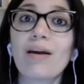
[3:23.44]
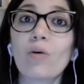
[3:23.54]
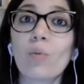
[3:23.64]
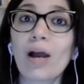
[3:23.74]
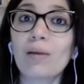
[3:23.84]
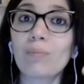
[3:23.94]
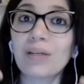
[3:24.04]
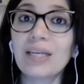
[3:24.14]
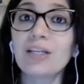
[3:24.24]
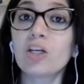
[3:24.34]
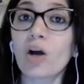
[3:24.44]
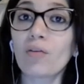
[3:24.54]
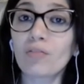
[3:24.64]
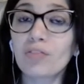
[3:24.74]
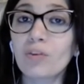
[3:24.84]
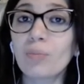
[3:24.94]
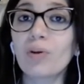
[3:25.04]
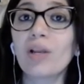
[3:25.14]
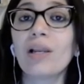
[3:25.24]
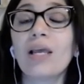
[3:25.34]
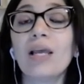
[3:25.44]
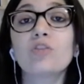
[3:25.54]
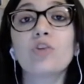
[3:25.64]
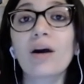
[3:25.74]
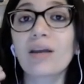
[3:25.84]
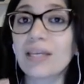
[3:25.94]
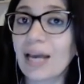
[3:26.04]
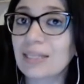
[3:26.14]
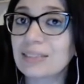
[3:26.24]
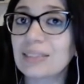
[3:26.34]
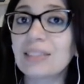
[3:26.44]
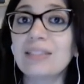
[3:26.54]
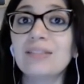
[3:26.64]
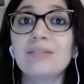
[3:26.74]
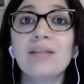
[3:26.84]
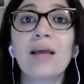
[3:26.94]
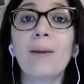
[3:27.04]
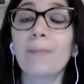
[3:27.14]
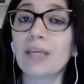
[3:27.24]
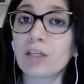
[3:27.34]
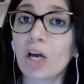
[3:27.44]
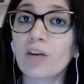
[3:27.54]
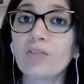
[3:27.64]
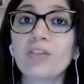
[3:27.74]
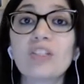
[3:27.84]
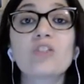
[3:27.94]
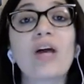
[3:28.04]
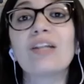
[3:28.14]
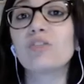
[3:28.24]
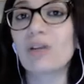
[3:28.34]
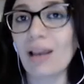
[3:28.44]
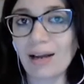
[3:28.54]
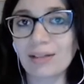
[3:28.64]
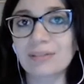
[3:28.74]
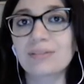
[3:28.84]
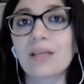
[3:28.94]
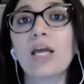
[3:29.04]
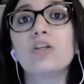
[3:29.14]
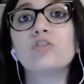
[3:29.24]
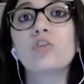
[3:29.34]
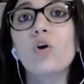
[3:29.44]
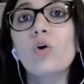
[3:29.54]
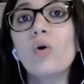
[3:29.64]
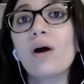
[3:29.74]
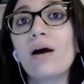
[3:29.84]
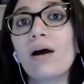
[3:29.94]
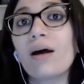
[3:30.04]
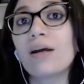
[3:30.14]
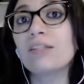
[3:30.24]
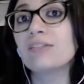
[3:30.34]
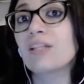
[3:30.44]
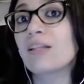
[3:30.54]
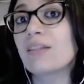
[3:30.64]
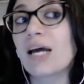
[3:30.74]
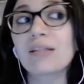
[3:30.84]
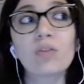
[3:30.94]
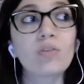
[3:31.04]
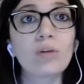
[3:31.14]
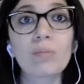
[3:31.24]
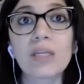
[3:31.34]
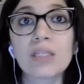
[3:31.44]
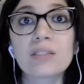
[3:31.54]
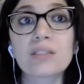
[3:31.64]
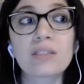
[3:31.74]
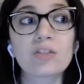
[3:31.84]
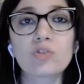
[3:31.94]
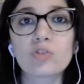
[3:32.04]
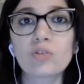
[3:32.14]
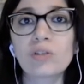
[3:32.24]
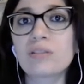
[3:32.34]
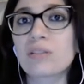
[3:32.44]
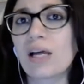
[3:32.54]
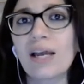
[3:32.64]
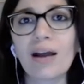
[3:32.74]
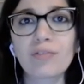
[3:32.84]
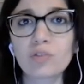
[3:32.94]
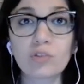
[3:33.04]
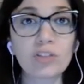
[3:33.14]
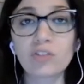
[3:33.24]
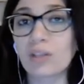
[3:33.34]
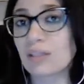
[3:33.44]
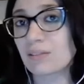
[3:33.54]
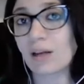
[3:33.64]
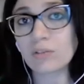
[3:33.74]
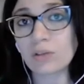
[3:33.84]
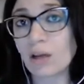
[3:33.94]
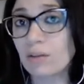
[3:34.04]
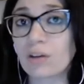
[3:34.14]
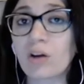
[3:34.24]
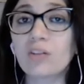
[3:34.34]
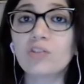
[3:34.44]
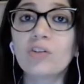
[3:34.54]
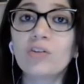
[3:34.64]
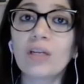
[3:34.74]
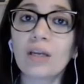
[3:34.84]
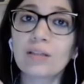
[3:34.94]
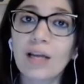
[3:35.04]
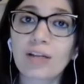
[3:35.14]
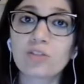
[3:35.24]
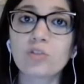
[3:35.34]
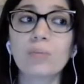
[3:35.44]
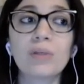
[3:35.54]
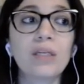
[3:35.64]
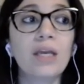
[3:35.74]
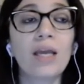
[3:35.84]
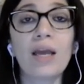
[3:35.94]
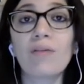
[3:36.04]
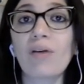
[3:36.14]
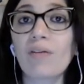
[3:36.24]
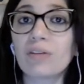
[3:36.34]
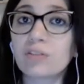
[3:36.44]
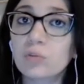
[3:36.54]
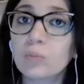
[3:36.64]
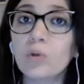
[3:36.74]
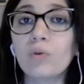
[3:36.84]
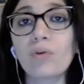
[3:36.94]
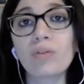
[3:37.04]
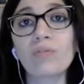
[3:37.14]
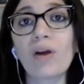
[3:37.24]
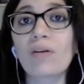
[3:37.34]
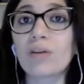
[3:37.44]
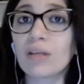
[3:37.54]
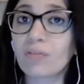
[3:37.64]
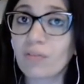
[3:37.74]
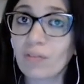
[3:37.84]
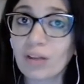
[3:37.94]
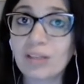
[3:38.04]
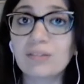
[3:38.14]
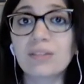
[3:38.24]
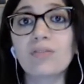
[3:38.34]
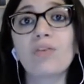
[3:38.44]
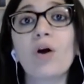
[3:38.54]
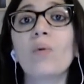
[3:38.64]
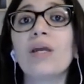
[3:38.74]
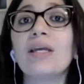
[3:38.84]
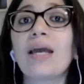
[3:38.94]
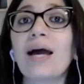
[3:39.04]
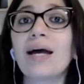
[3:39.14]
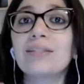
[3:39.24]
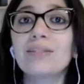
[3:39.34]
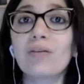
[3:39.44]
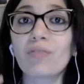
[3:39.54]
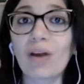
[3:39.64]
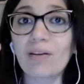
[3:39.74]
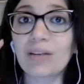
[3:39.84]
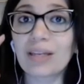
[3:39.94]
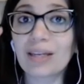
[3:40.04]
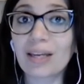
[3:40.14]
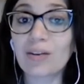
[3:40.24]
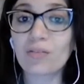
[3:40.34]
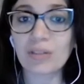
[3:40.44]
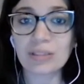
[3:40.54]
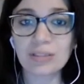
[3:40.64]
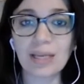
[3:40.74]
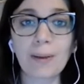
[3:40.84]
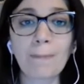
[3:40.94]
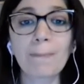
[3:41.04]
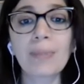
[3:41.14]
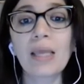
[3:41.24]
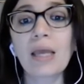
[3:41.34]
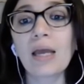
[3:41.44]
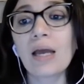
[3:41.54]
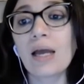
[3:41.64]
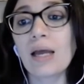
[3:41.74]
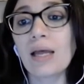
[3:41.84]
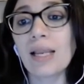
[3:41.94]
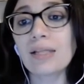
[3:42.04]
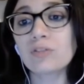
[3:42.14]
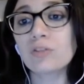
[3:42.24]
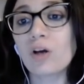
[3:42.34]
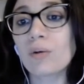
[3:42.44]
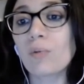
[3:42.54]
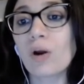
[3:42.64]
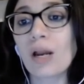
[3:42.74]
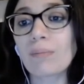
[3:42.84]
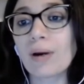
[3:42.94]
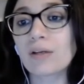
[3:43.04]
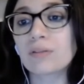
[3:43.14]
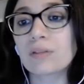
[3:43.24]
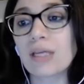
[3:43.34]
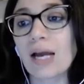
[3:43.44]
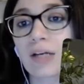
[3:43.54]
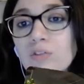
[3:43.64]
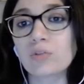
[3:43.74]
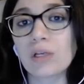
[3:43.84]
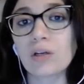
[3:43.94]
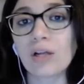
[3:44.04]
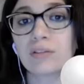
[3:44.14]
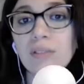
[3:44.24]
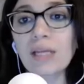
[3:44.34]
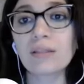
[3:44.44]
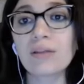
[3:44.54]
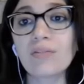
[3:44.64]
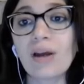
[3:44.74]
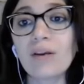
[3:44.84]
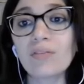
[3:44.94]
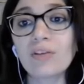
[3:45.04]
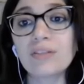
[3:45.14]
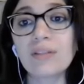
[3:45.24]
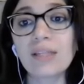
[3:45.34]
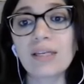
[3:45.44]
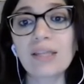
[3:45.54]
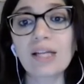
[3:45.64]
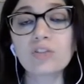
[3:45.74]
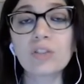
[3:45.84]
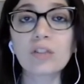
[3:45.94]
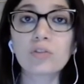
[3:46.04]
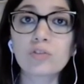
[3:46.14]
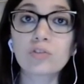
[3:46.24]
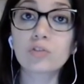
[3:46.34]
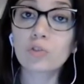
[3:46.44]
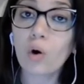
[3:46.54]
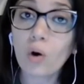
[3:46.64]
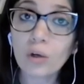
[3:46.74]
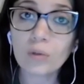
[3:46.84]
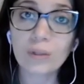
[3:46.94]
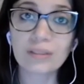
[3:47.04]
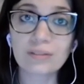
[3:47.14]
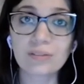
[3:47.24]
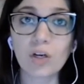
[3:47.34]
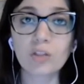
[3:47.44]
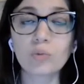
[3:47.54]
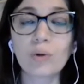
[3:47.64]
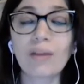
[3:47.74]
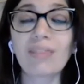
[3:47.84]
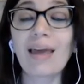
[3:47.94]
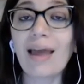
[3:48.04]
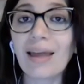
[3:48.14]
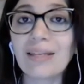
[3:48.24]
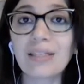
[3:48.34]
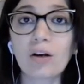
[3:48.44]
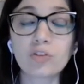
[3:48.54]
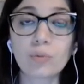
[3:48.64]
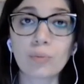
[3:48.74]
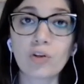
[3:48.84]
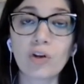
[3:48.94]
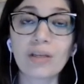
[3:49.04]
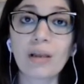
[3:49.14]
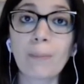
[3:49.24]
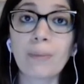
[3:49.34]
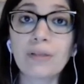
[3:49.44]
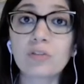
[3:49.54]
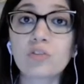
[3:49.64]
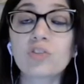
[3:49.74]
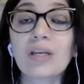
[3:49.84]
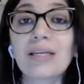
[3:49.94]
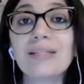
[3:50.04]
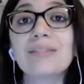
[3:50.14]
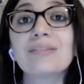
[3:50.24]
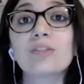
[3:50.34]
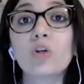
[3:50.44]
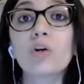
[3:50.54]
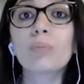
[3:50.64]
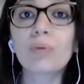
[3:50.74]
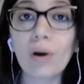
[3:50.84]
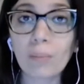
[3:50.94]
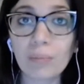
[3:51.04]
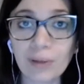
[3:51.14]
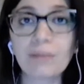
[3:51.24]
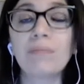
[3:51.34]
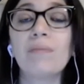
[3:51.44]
while being comfortable, talking at ease, being confident and relaxed. So it's not that 3 minutes is too little, I have to rush things out. On the contrary, it has to be very smooth, very easy flowing, and very convincing. Let's talk more about the actual content. The very first thing that you need to always start with any entrepreneurial pitch is your problem.